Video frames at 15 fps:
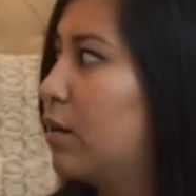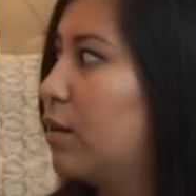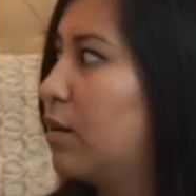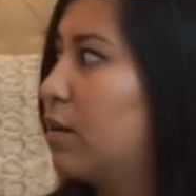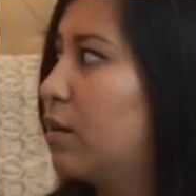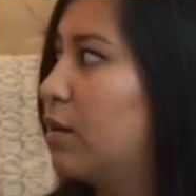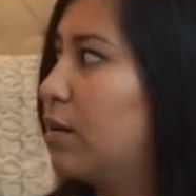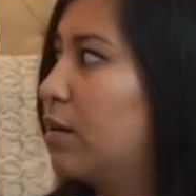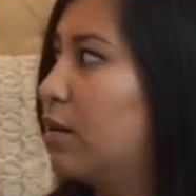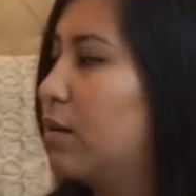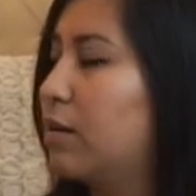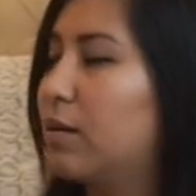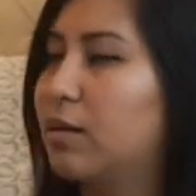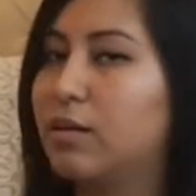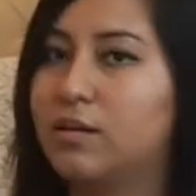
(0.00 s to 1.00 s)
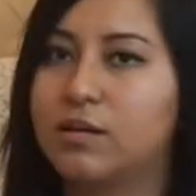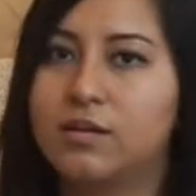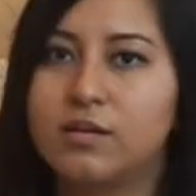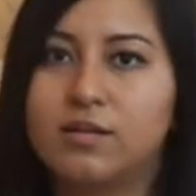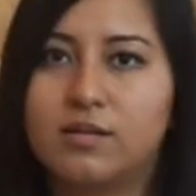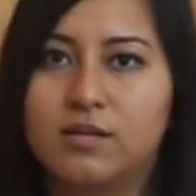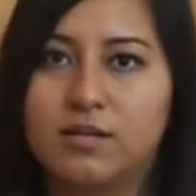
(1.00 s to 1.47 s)

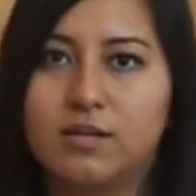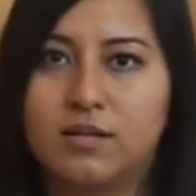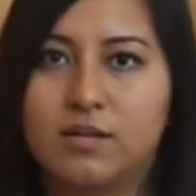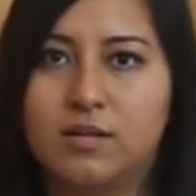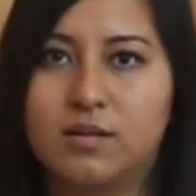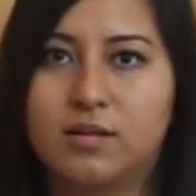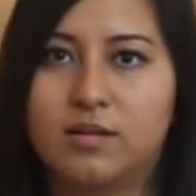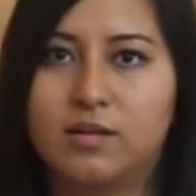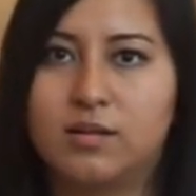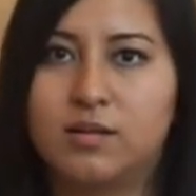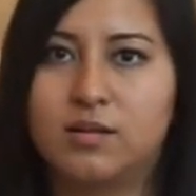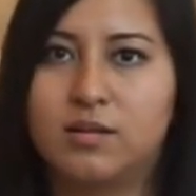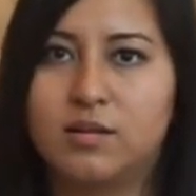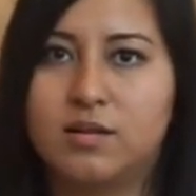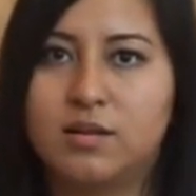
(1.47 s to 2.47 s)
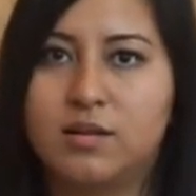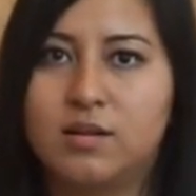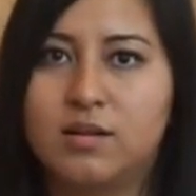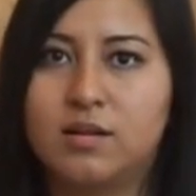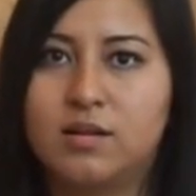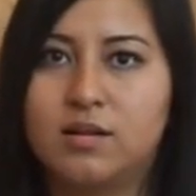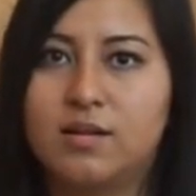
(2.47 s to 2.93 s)

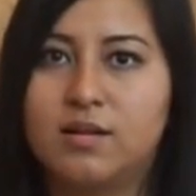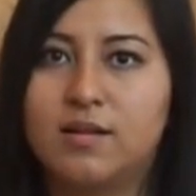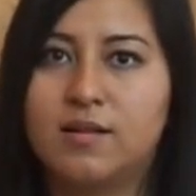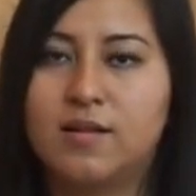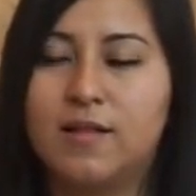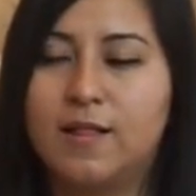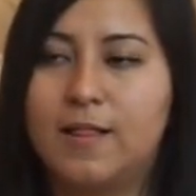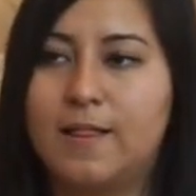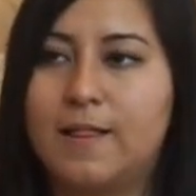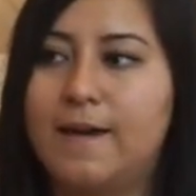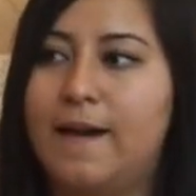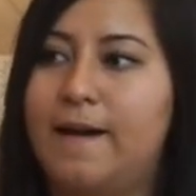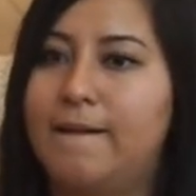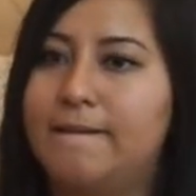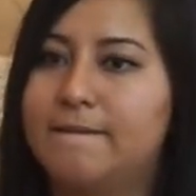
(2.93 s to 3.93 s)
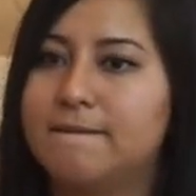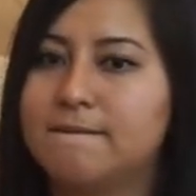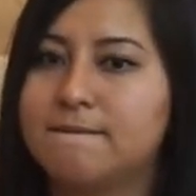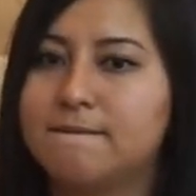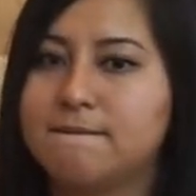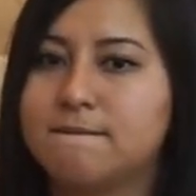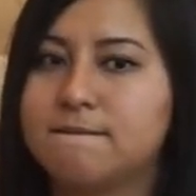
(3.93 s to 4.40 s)
No words are spoken by the person on screen.